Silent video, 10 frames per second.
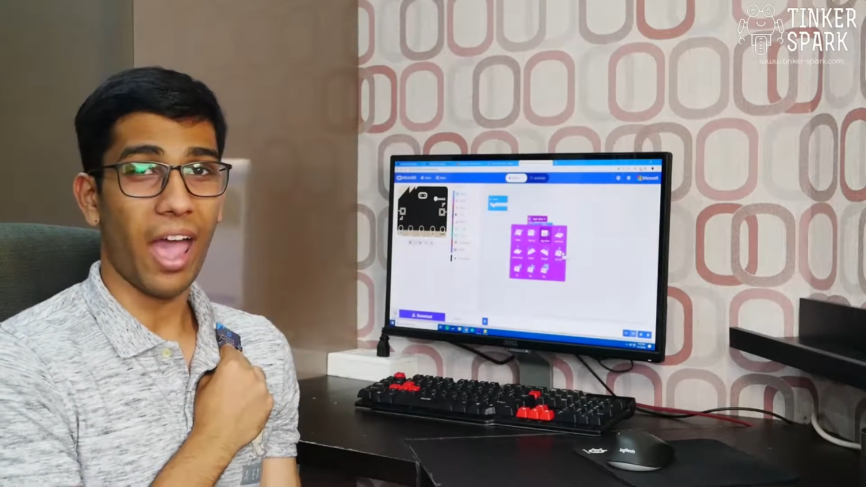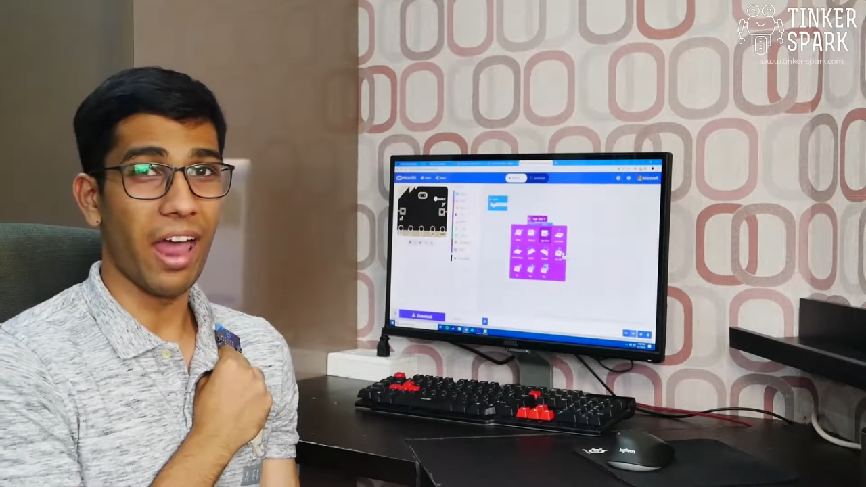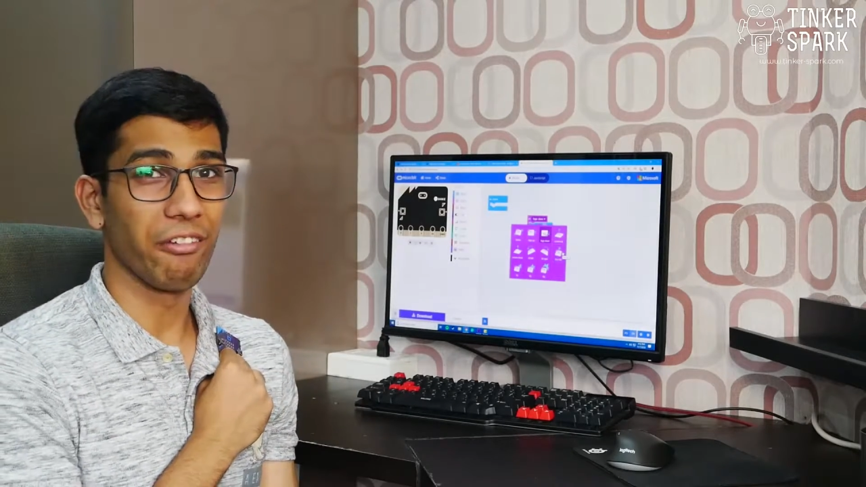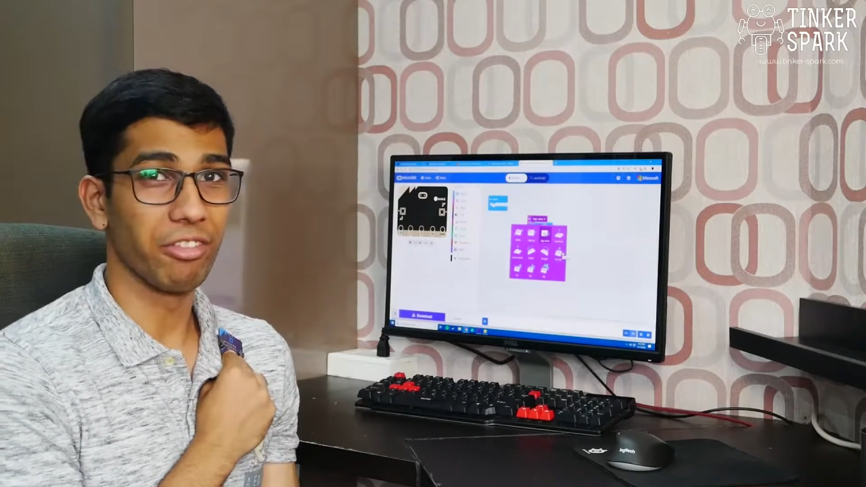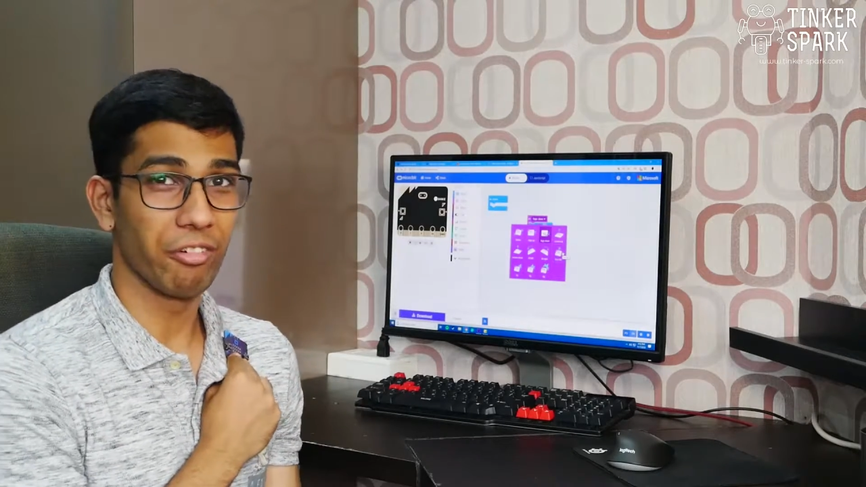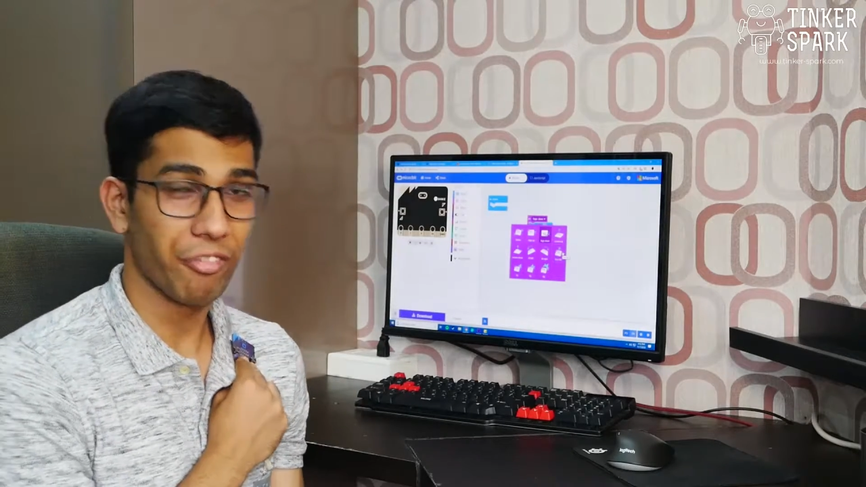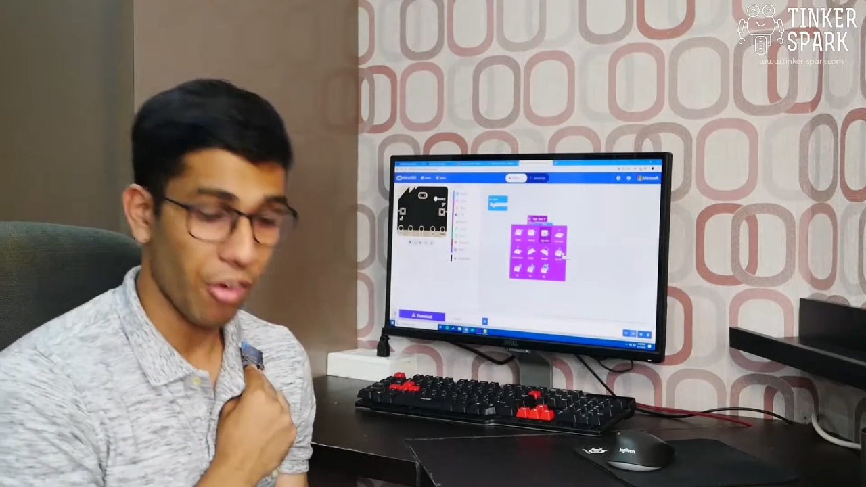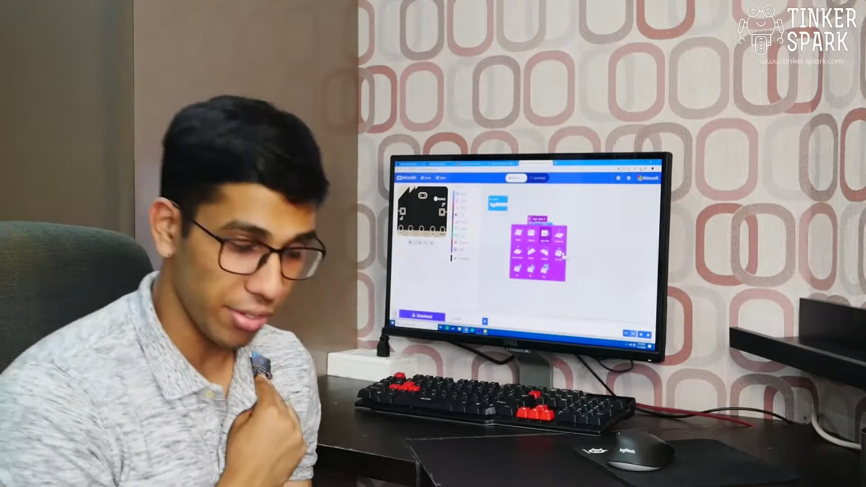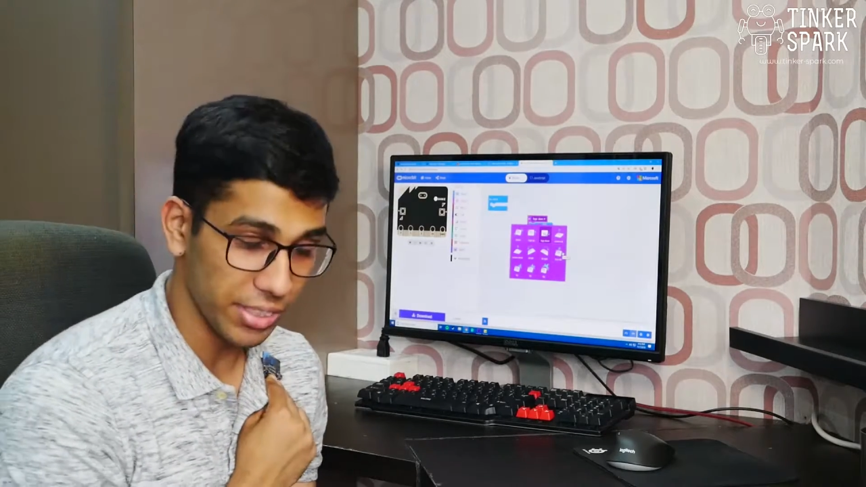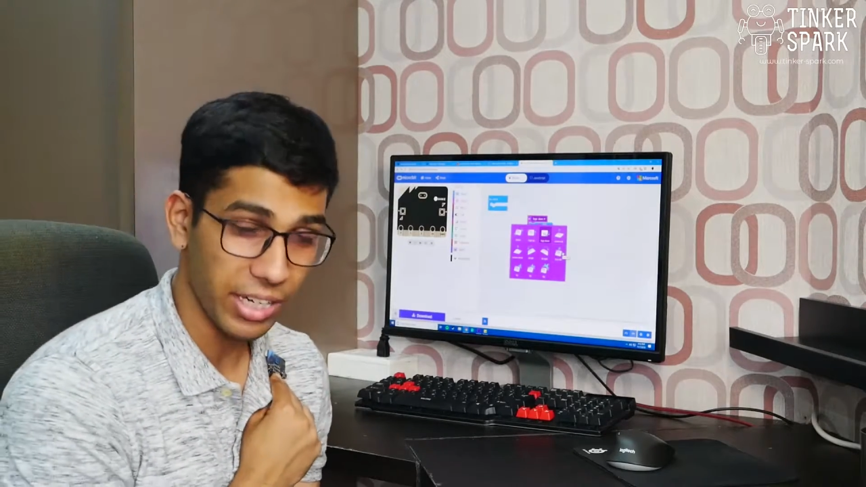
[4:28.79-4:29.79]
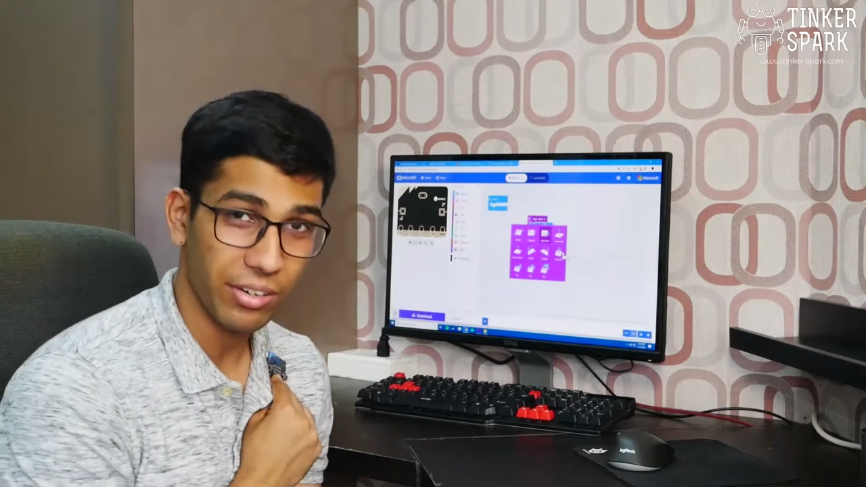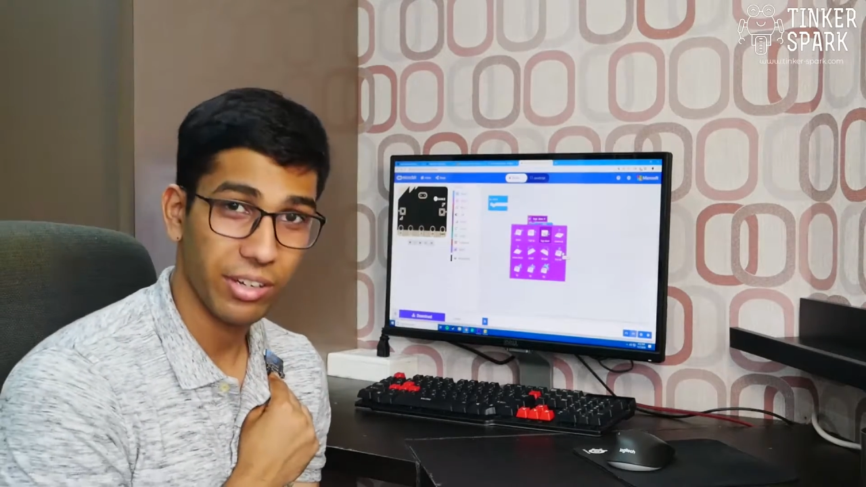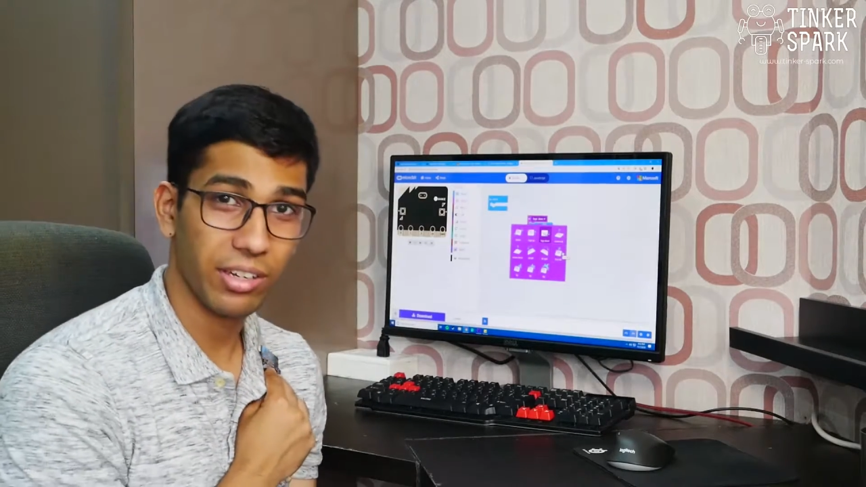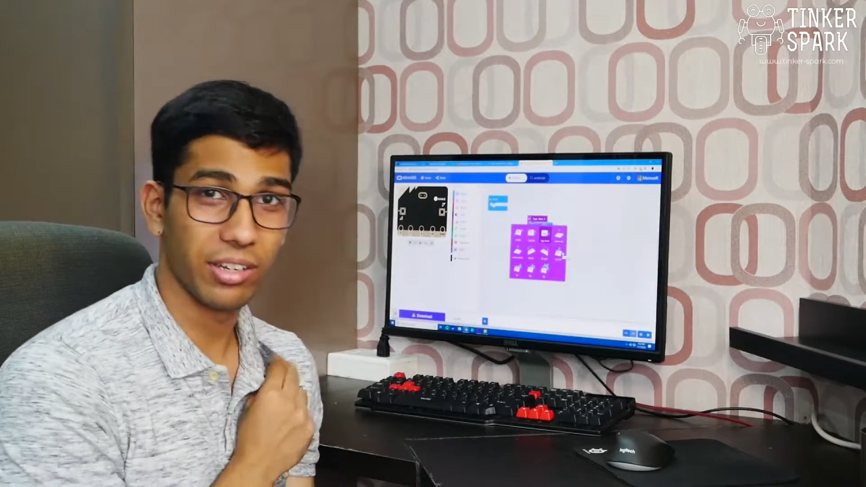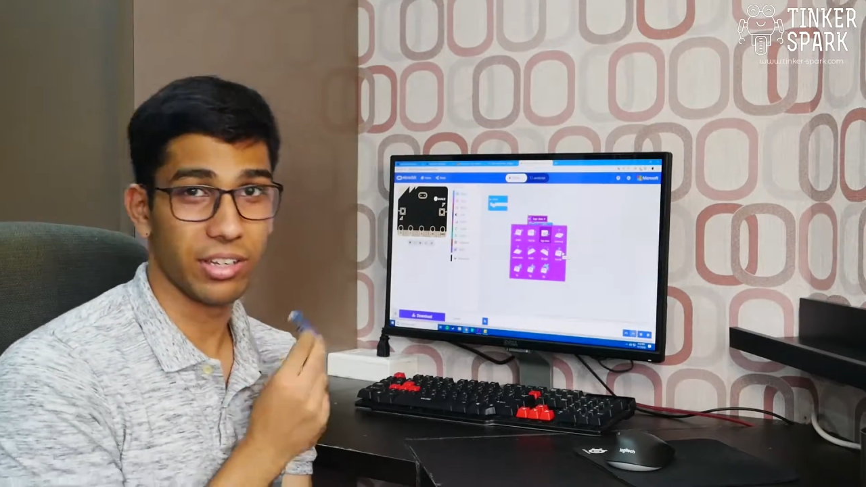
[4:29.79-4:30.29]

and if they fall down,